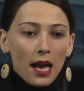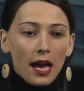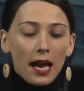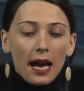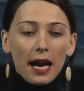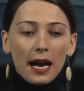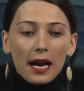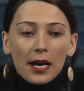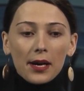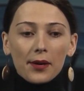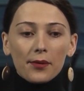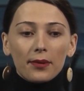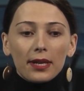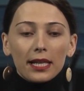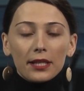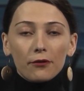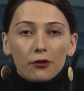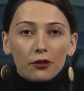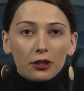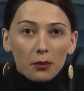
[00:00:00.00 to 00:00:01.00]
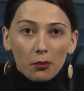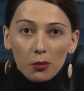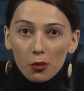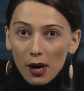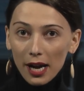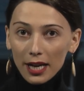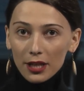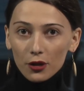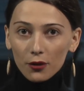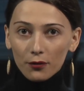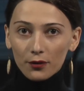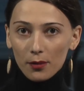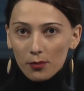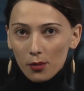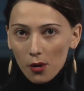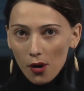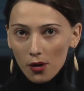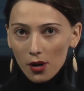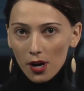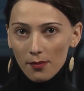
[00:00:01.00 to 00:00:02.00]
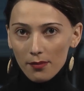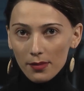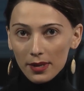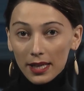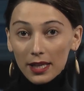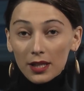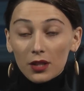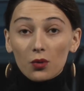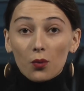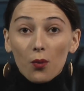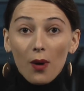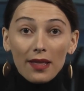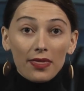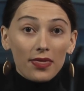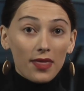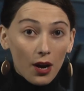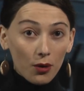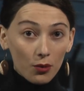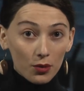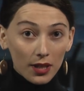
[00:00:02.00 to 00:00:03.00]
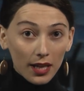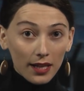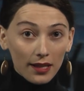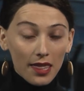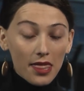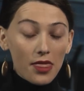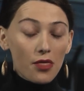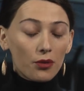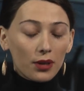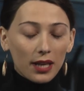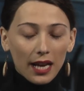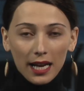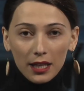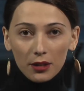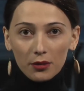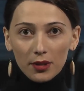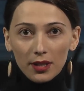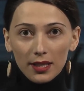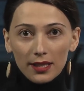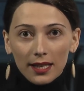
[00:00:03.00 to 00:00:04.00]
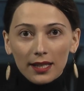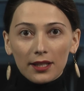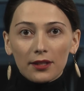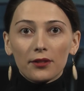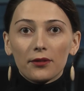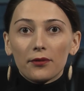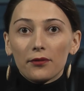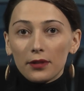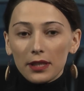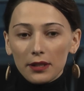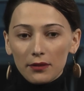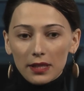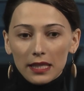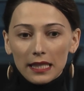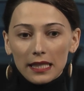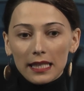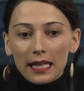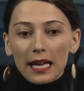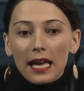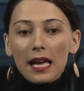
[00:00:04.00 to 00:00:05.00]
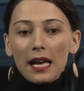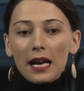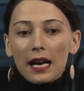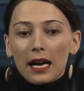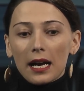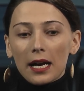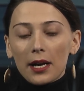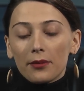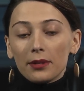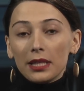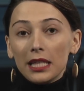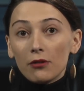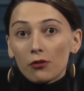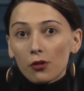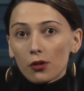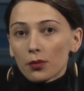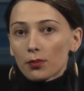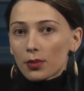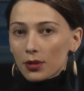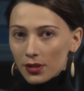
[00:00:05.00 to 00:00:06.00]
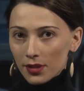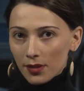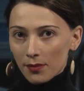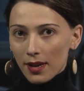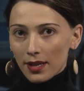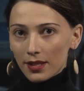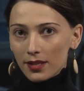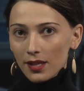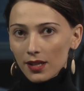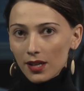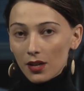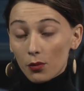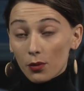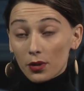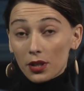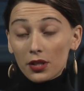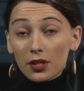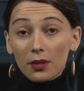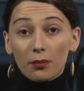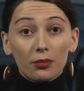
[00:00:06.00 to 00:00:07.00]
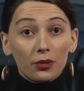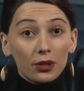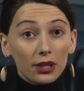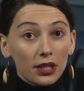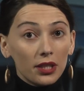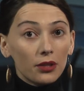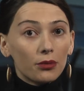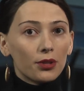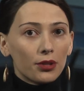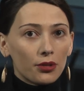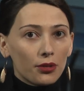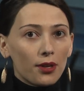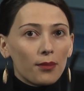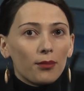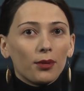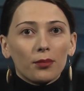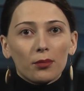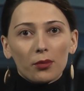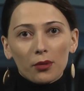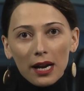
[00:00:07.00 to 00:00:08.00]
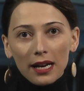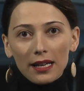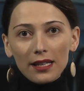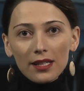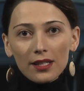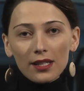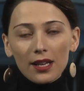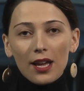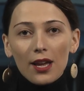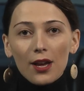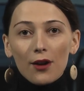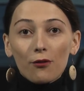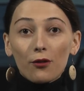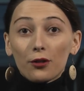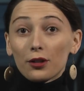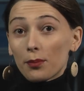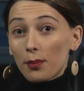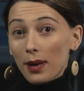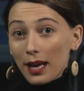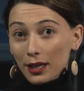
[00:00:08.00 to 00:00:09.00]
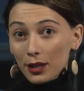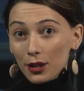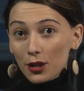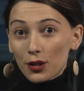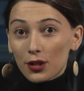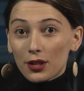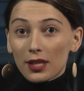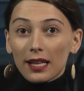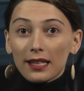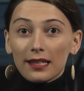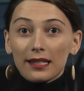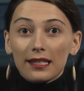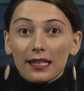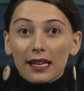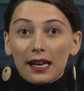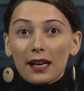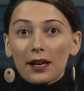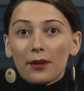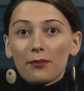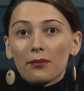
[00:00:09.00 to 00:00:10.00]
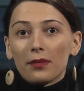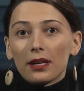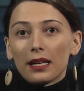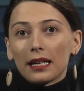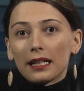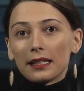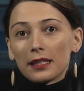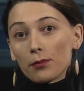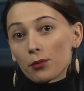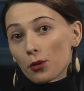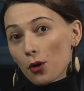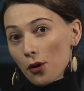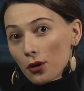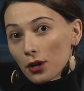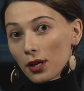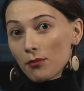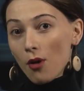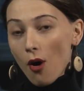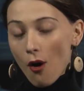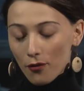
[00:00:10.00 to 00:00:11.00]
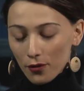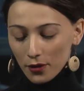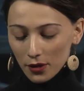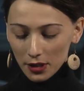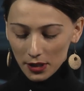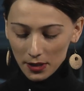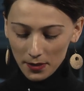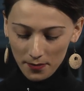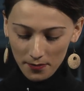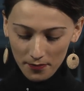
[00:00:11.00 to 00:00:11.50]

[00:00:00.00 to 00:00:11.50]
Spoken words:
As for the price of the program, it's 1,350 euros per semester, which is a pretty reasonable price for the package that the program offers.